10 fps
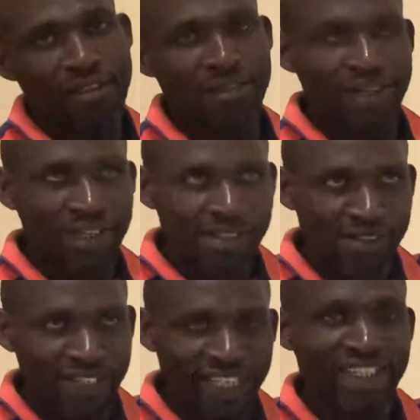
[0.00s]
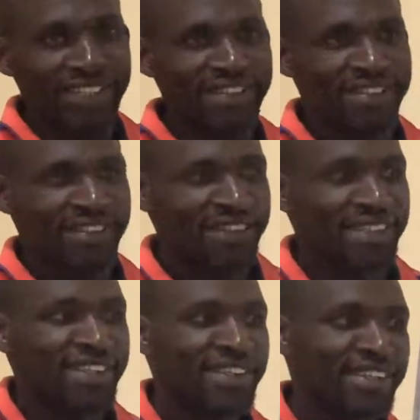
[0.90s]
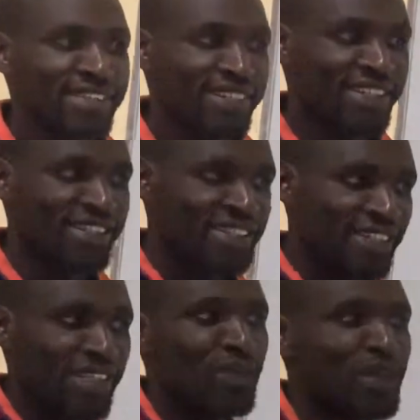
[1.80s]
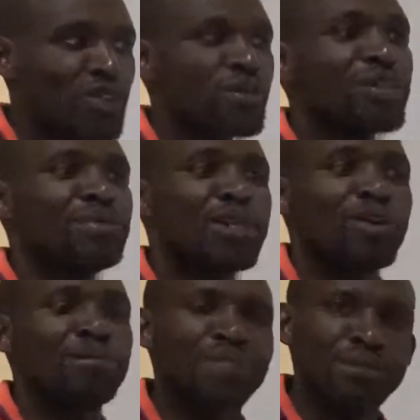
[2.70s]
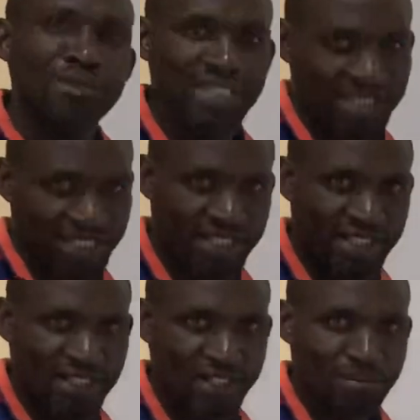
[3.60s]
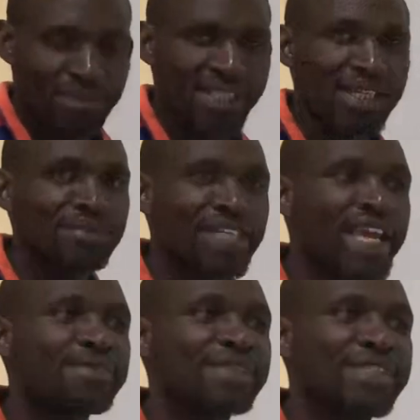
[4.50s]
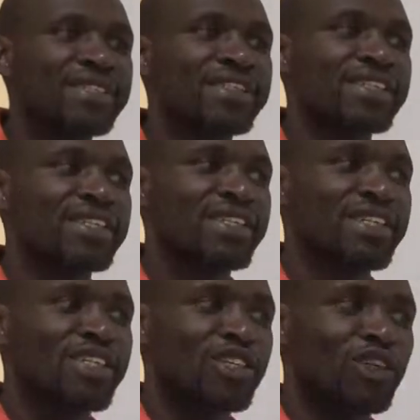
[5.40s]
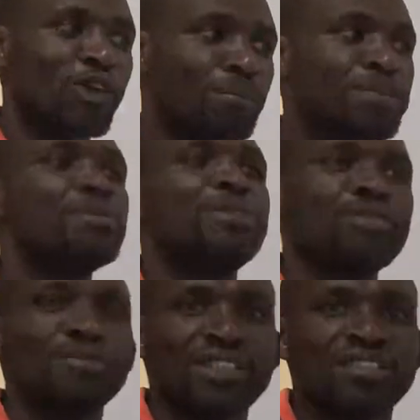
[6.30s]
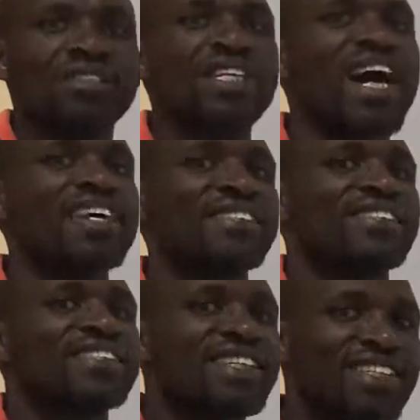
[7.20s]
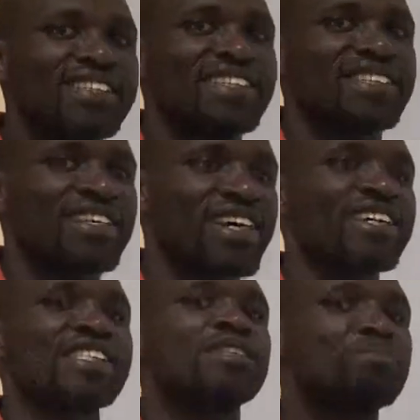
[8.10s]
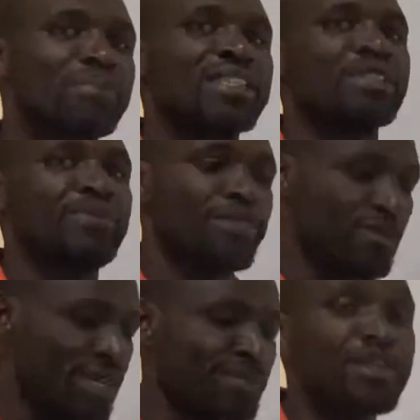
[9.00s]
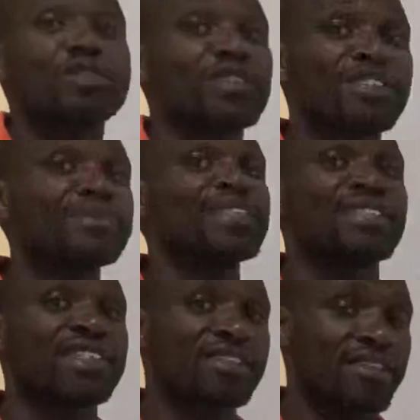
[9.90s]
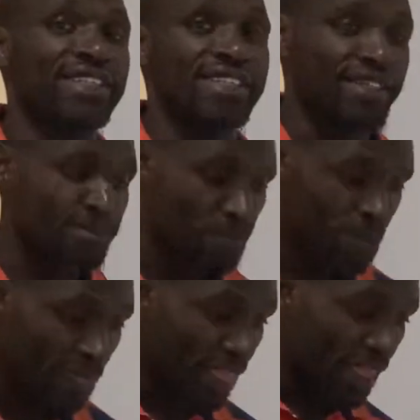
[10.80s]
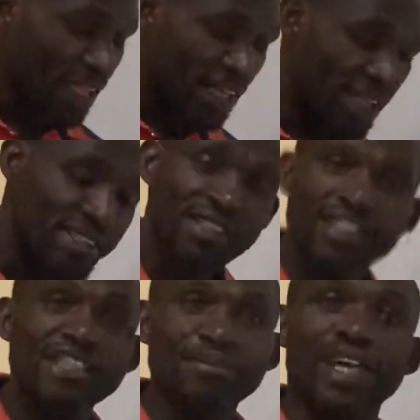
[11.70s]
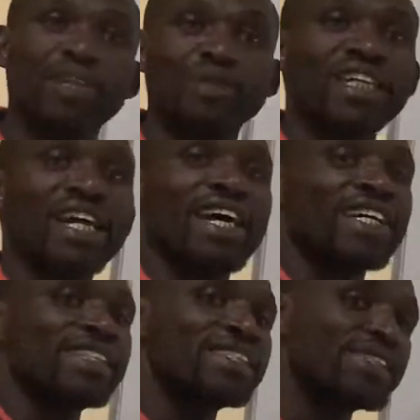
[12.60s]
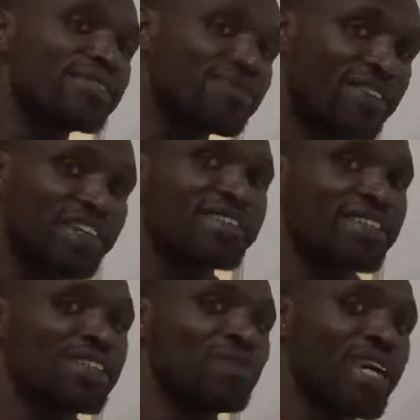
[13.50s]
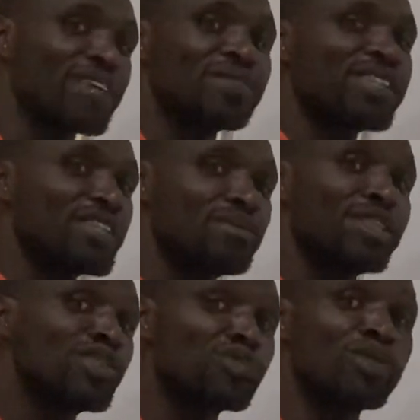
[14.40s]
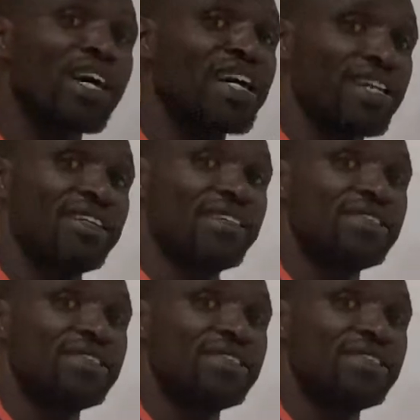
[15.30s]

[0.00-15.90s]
The reason is that we should be optimistic, but sometimes optimism is not as intelligent as pessimism. I'm going to explain that later. Let's start by looking at the fact that we cannot celebrate too early.